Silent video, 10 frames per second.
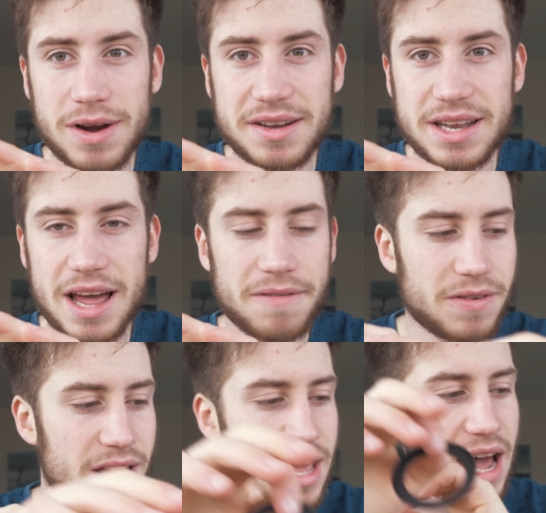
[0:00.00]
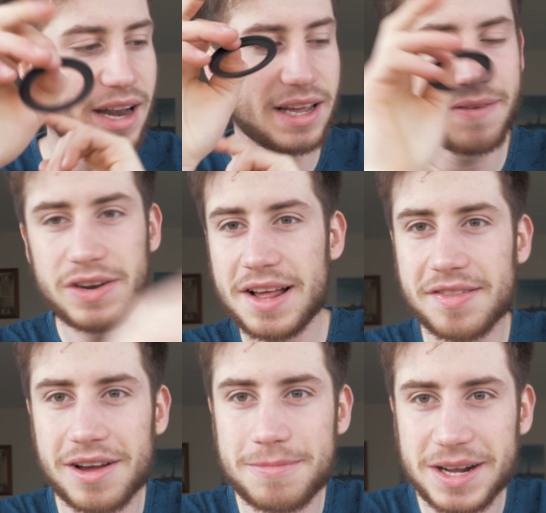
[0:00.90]
thread depth, and the other
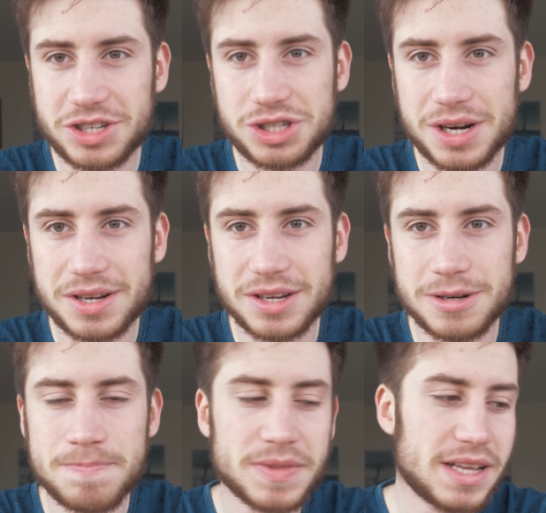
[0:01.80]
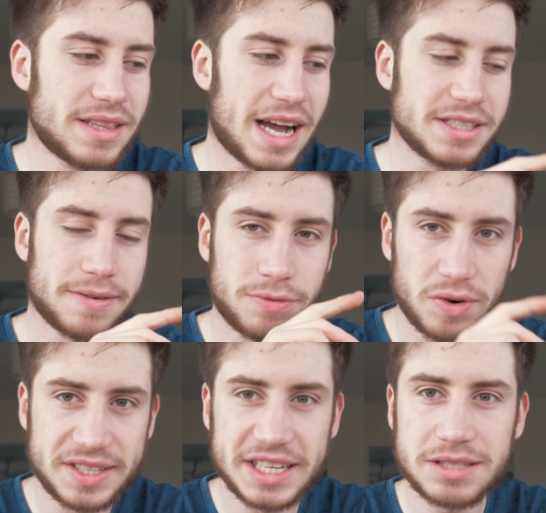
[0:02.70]
lens that I'm about to show you, that has a
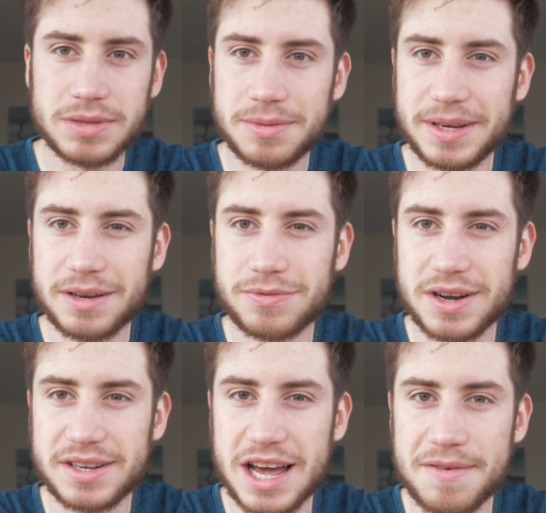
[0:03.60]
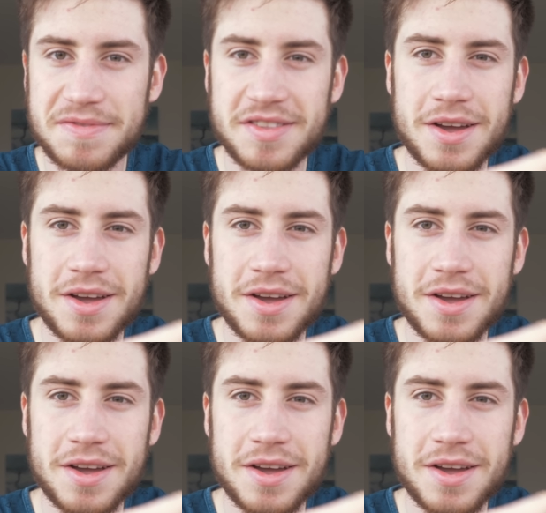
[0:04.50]
46mm thread depth.